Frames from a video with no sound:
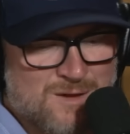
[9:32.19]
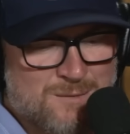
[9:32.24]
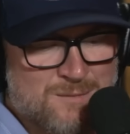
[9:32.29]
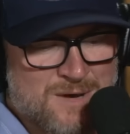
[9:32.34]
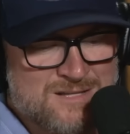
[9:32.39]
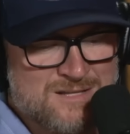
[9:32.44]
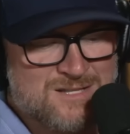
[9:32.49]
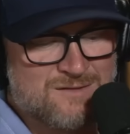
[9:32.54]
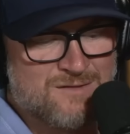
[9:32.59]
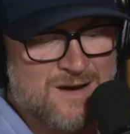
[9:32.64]

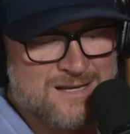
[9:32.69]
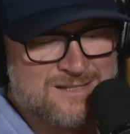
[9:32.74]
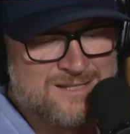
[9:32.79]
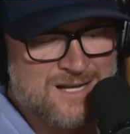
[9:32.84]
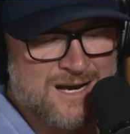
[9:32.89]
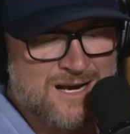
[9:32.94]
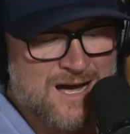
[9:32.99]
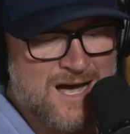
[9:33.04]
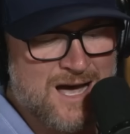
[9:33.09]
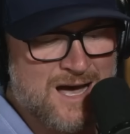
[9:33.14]
best advice
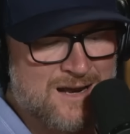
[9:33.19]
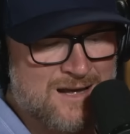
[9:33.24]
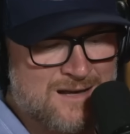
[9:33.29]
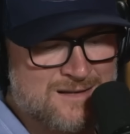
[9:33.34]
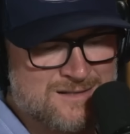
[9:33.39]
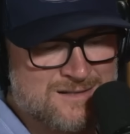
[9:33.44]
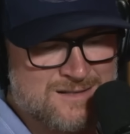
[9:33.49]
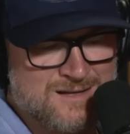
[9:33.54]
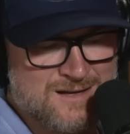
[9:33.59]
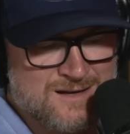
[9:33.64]
I got
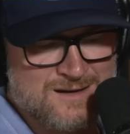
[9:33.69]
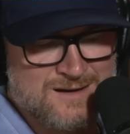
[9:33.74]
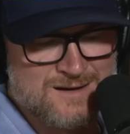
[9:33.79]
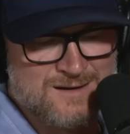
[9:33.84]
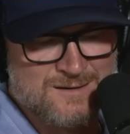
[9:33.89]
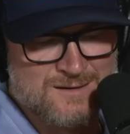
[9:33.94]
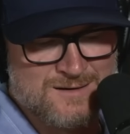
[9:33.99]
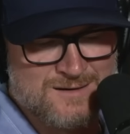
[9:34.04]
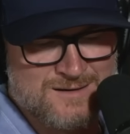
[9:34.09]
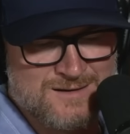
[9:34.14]
is
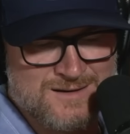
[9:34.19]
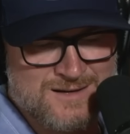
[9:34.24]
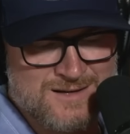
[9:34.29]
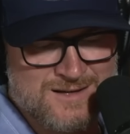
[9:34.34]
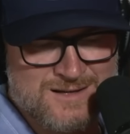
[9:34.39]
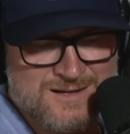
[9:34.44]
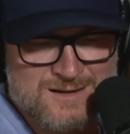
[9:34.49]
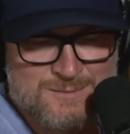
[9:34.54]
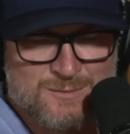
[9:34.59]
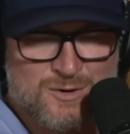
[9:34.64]

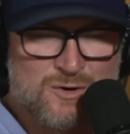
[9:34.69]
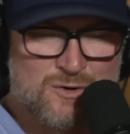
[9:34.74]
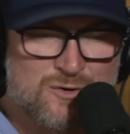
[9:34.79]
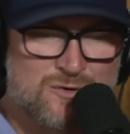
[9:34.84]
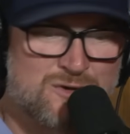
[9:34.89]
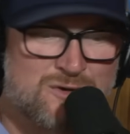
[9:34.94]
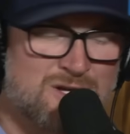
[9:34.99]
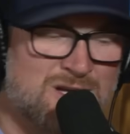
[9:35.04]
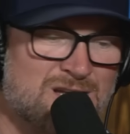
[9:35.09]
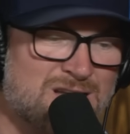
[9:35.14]
in the
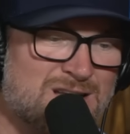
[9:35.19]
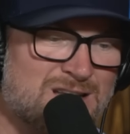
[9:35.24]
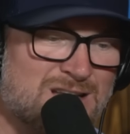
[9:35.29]
booth